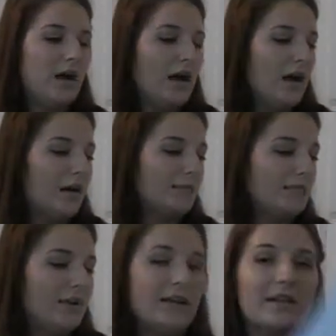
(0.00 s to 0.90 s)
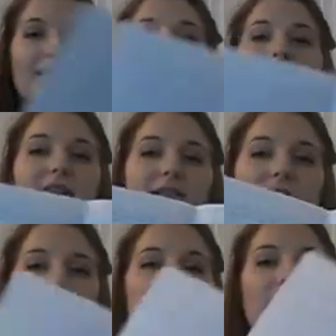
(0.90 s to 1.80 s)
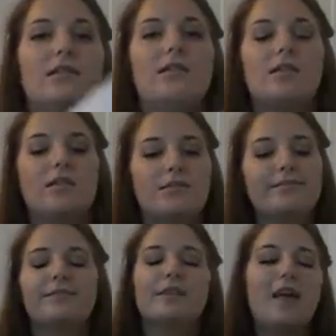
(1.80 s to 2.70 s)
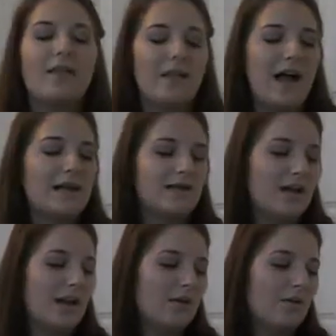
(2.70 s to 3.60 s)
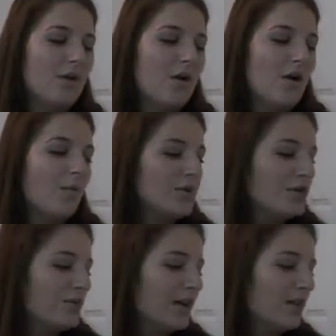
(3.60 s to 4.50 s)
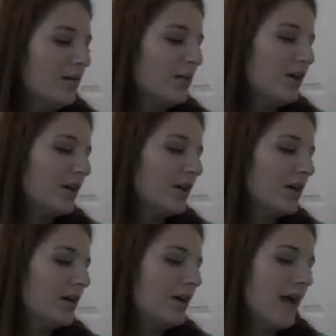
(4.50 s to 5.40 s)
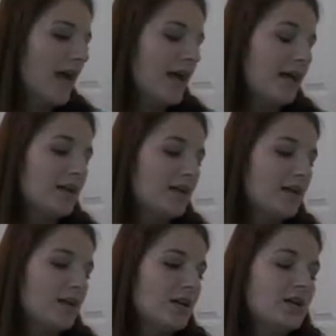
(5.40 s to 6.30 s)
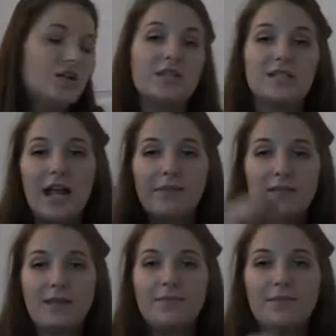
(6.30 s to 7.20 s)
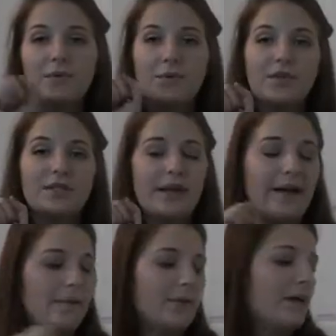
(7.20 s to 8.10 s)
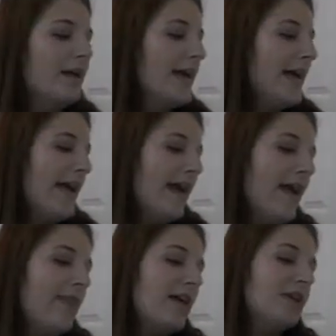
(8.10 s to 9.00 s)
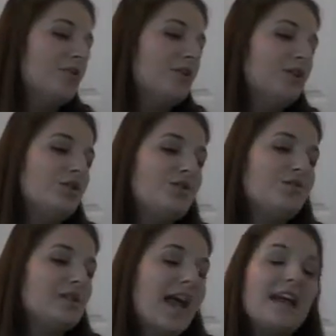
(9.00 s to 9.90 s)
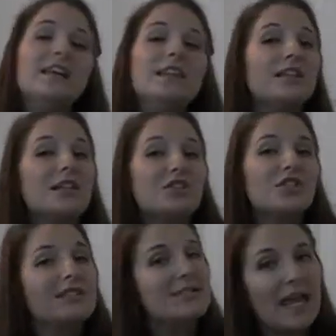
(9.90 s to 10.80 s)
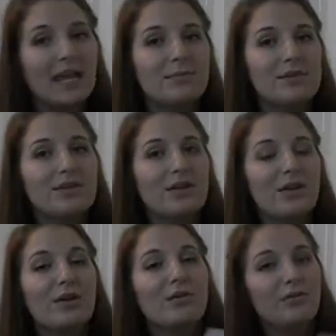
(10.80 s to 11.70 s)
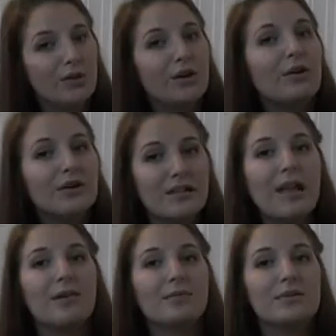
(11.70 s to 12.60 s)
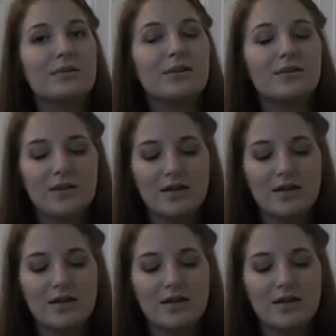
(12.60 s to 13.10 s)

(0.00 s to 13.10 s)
the class, like, or not on the class, on what you read in the book, and she stamps it with her stamp, and then you can use anything that she stamps for your exams.